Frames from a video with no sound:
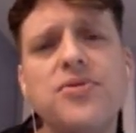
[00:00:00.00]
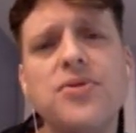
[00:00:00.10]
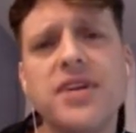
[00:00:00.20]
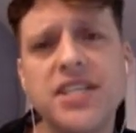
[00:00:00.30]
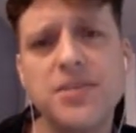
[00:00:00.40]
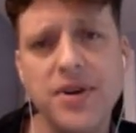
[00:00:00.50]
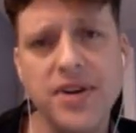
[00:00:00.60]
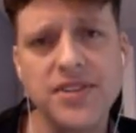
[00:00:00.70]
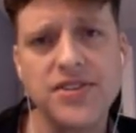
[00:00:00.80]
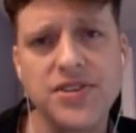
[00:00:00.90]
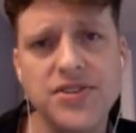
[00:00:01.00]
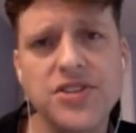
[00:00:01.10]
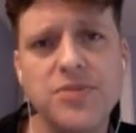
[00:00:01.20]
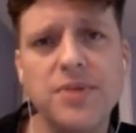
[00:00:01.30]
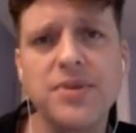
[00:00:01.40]
for experiencers
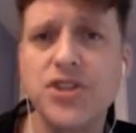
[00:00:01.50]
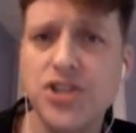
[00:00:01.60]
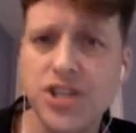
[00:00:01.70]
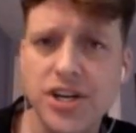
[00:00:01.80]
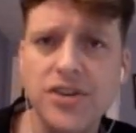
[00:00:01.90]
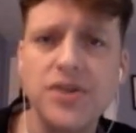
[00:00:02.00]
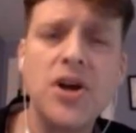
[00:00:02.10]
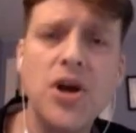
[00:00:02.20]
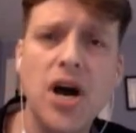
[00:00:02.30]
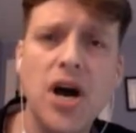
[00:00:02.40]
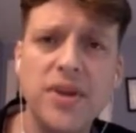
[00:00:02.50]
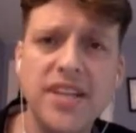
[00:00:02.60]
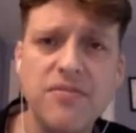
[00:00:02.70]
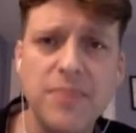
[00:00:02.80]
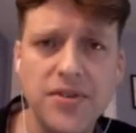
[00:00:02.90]
to be able to share uh, what
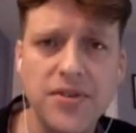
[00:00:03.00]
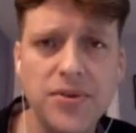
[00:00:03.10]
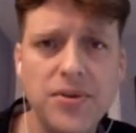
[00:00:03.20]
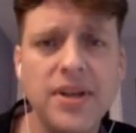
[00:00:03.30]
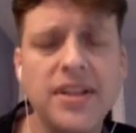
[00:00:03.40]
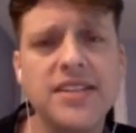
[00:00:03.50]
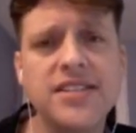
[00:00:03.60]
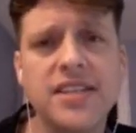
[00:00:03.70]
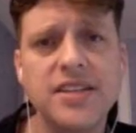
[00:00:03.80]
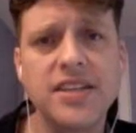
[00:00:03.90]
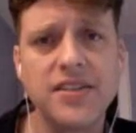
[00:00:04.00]
they've been through, and that's in,